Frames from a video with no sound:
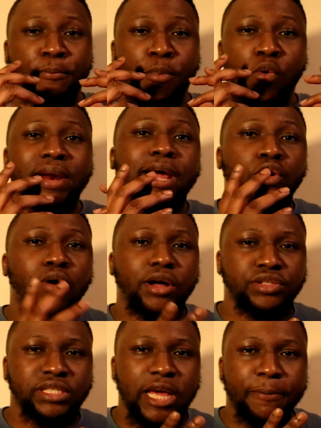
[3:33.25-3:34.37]
But when I go out
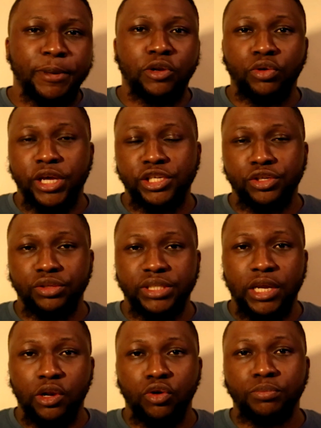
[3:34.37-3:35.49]
to these epic locations
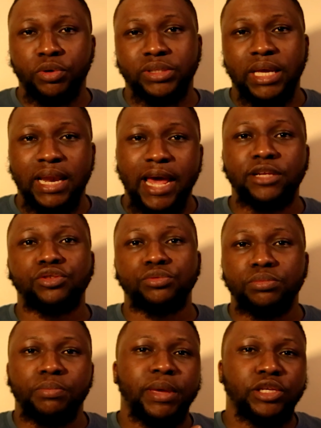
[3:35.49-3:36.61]
alone, because I like to
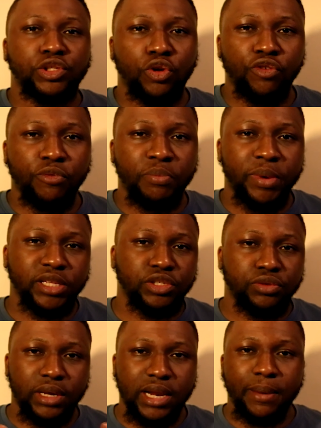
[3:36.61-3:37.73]
make solo movements
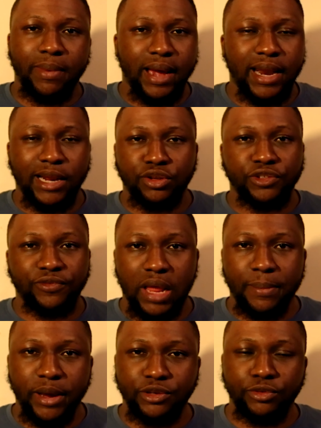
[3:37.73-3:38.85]
to clear my head and just fly
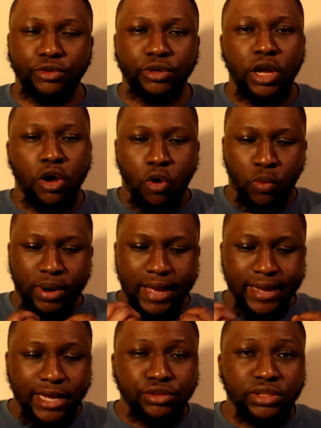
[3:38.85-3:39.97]
my drone, when I
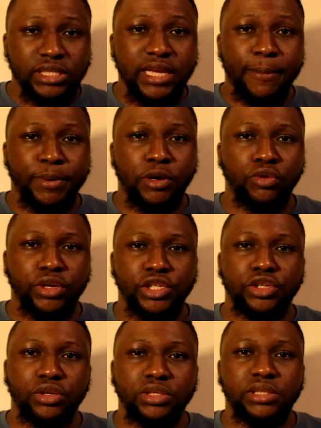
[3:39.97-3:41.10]
get to these epic
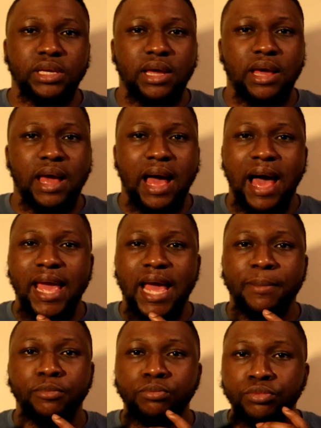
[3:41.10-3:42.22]
locations, I
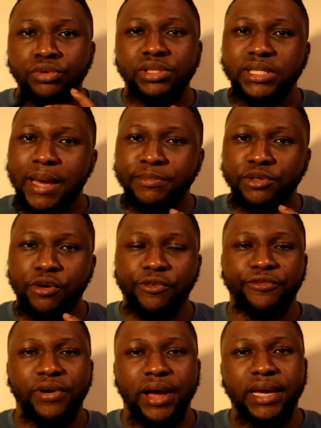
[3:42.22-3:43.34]
am most times
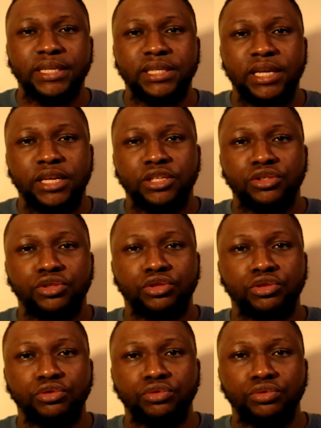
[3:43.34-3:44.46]
confined
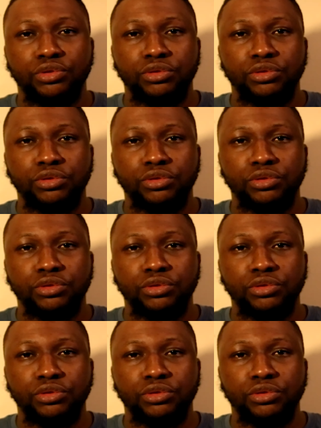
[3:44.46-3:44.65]
to